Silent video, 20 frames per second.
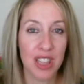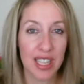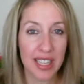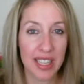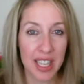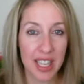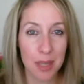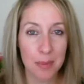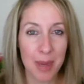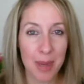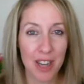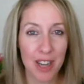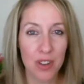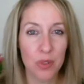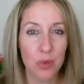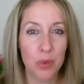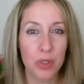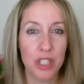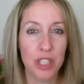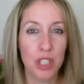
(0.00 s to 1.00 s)
thinking
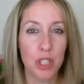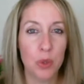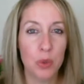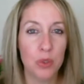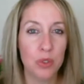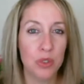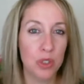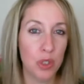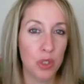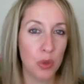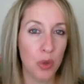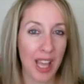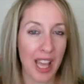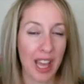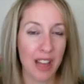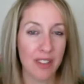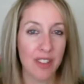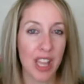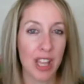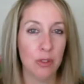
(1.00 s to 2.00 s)
about when you do
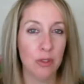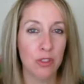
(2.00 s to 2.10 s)
have a